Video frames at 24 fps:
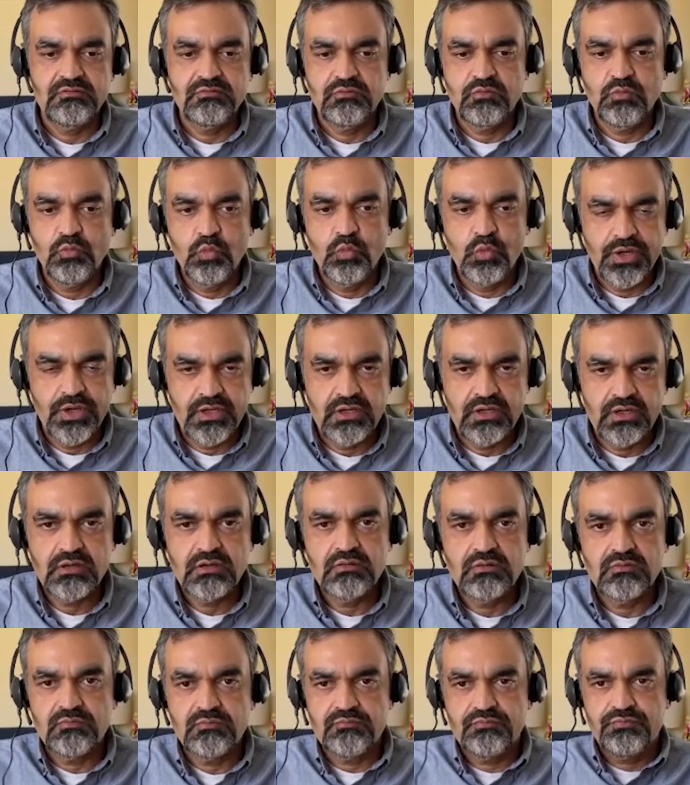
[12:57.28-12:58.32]

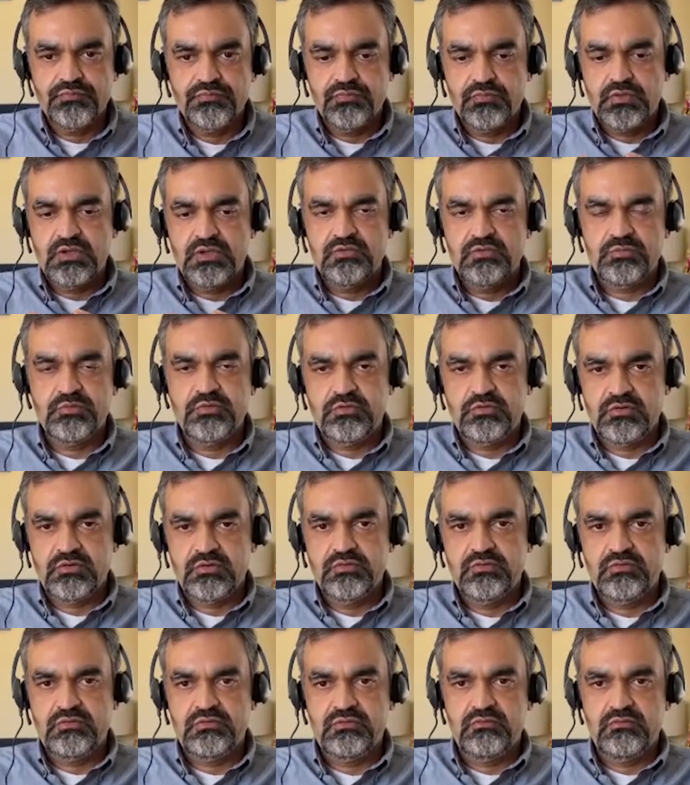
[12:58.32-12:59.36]
where customer
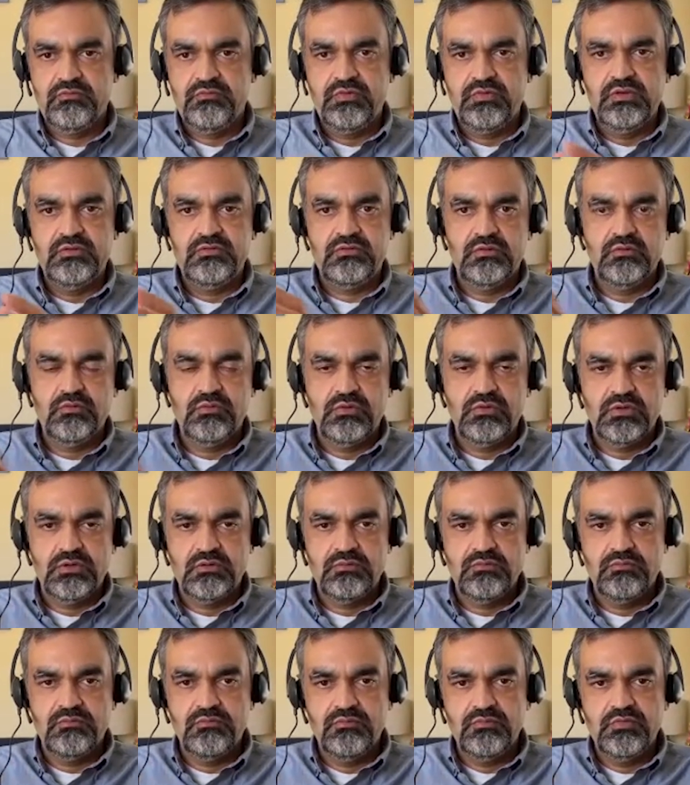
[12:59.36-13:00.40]
service fits and
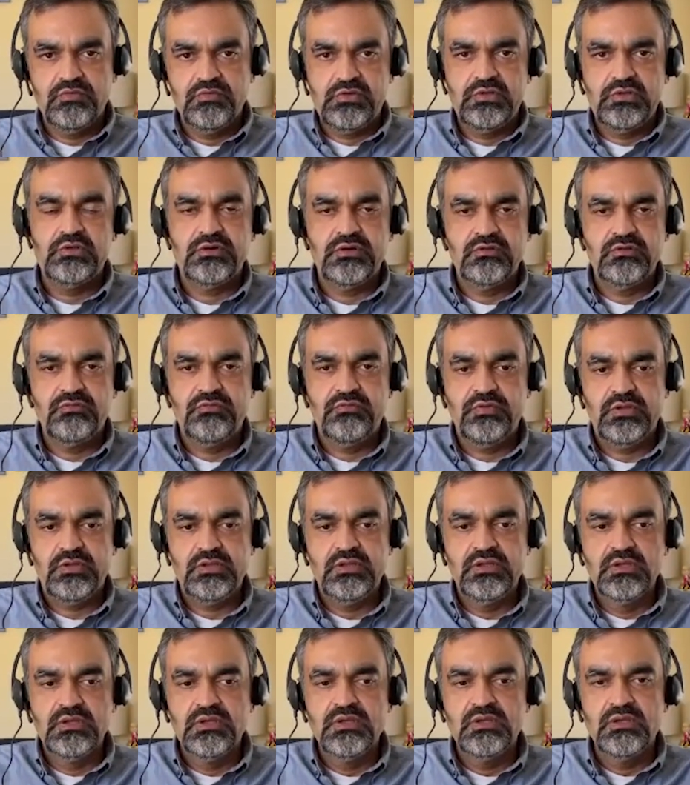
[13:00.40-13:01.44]
where machine learning fit
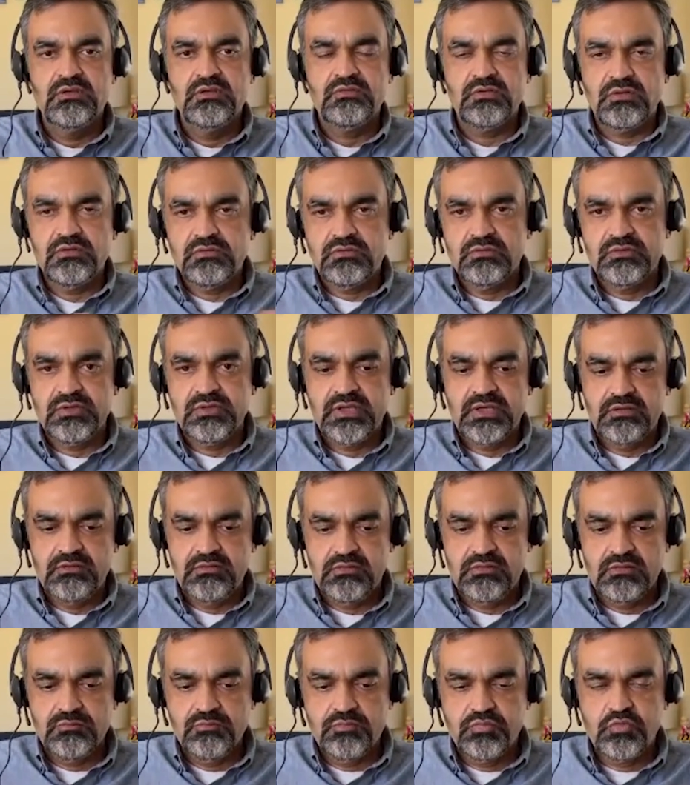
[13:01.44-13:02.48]
is also tied to
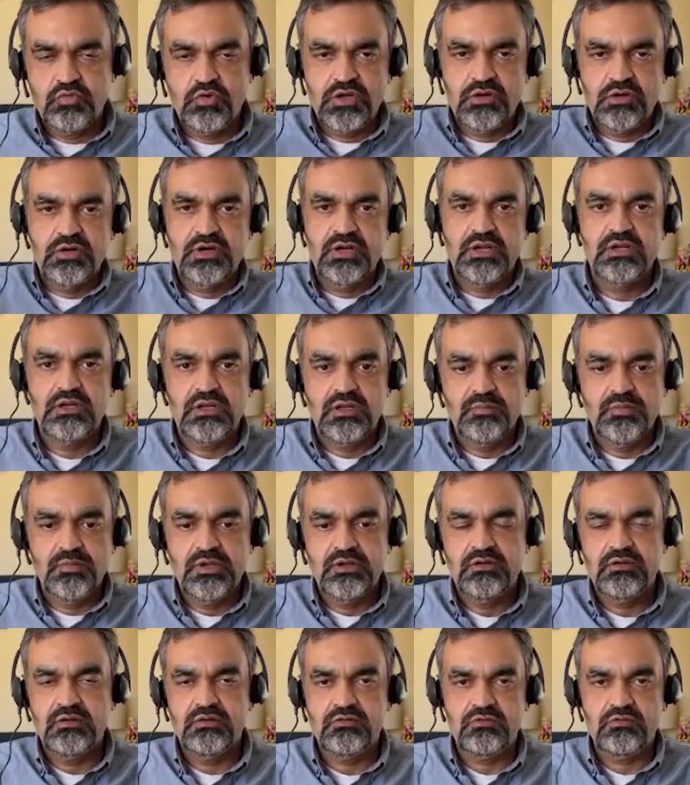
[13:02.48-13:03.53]
the broader
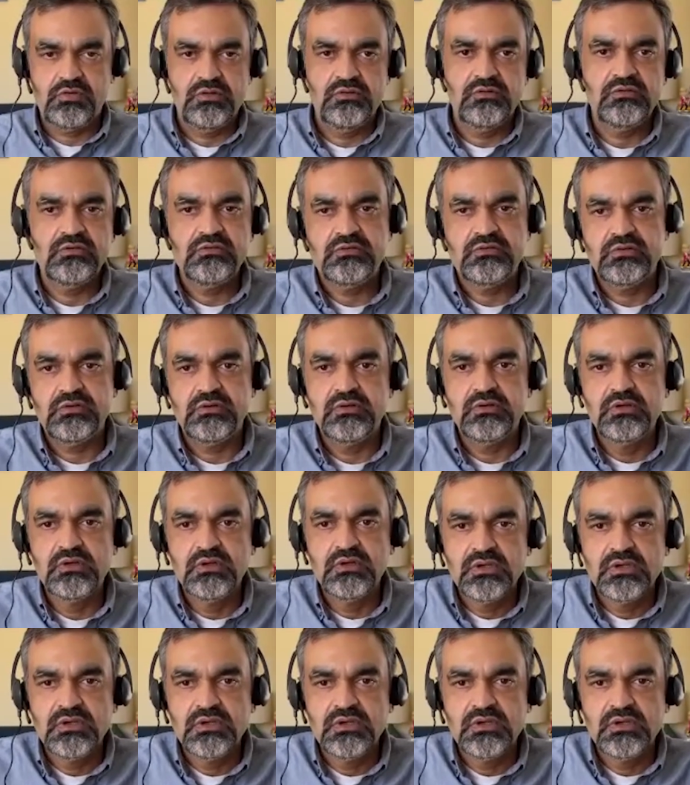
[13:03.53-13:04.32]
economic transition